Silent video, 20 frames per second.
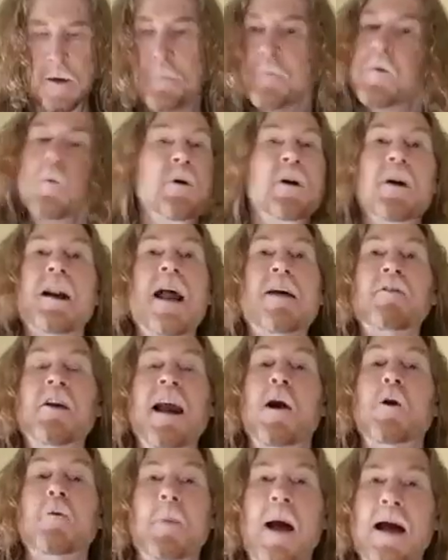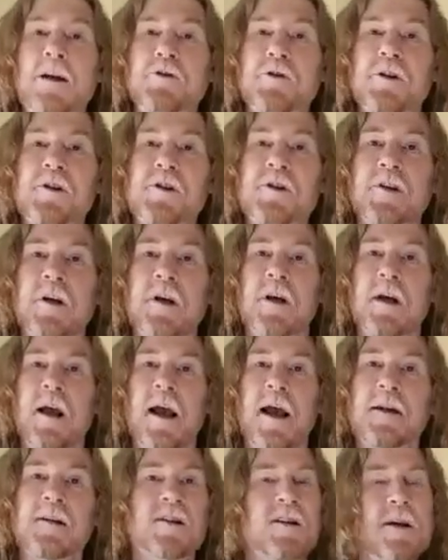didn't have an air mattress,
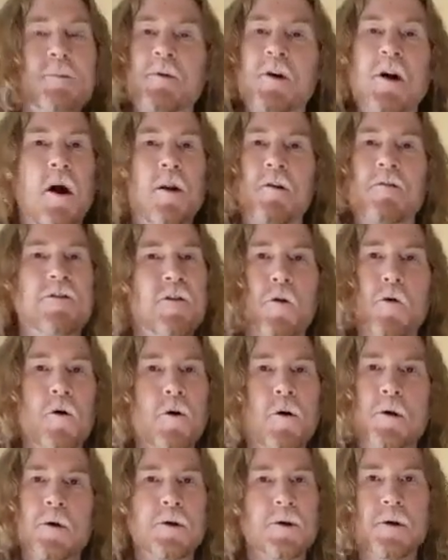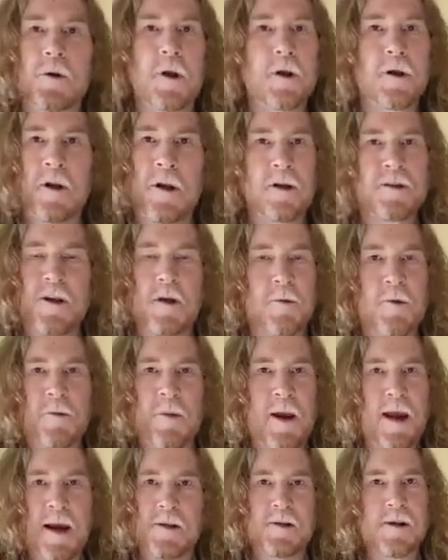and sleeping on the floor in sleeping
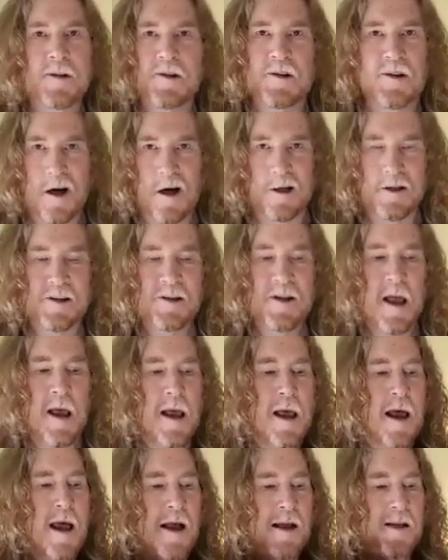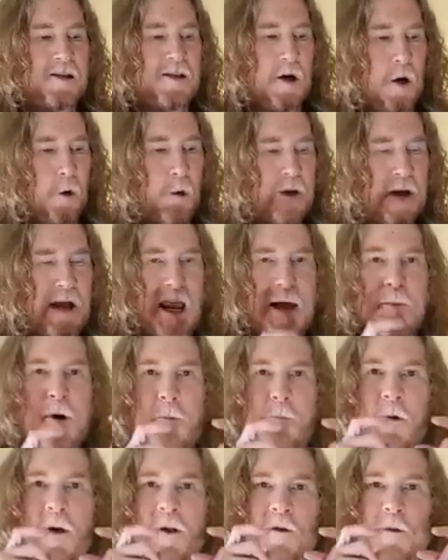bags sucks. So we came up
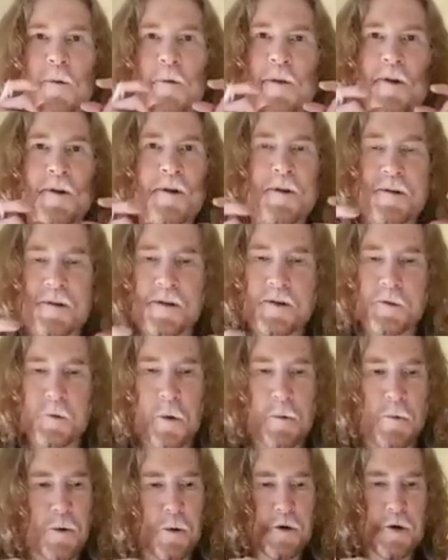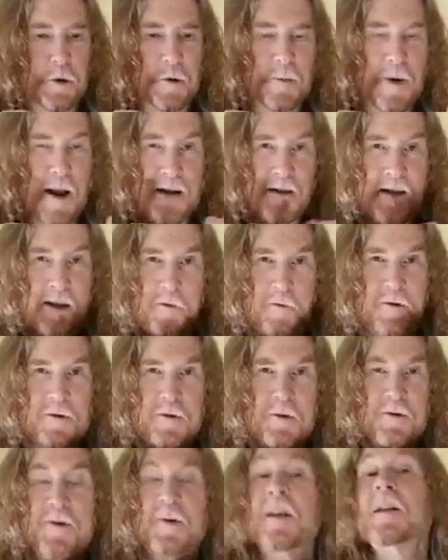with this is what we were doing back then.
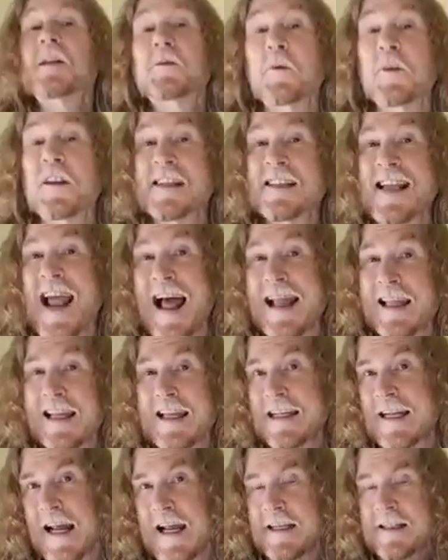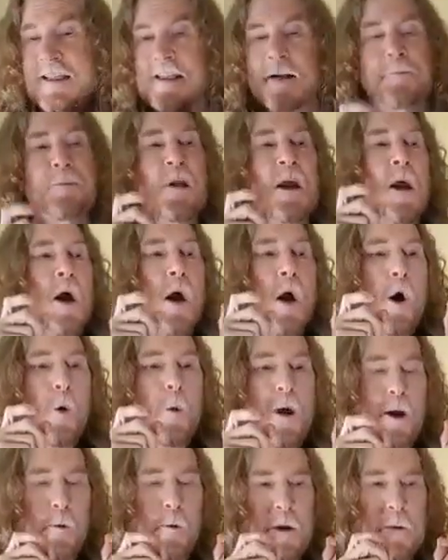These were the salad days,
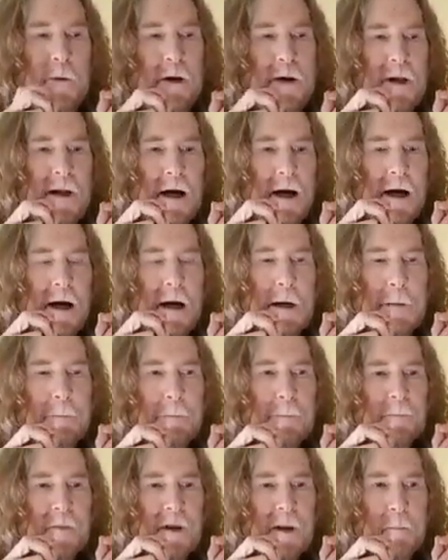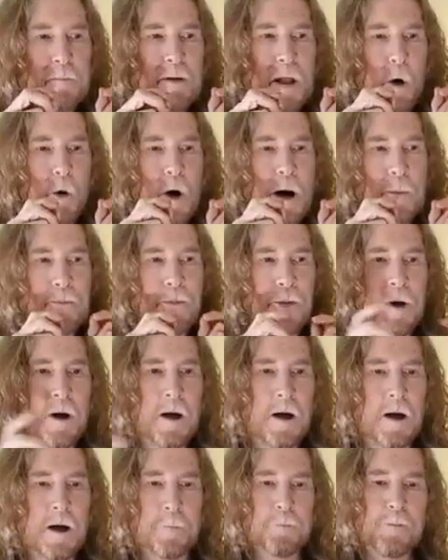where we would blow up
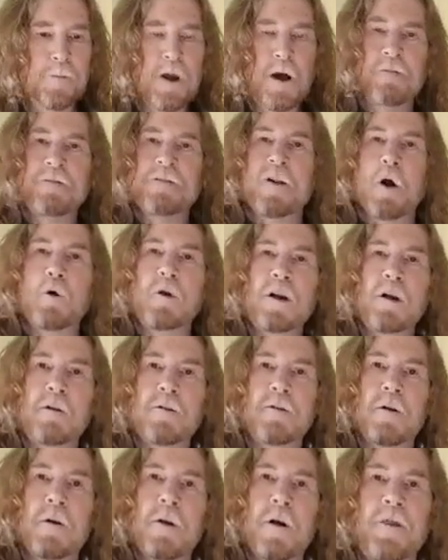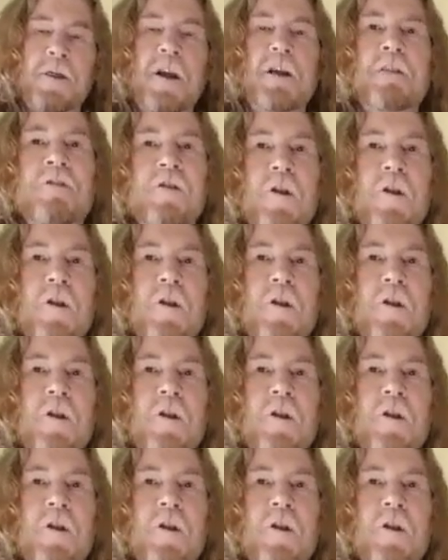a thing for the pool.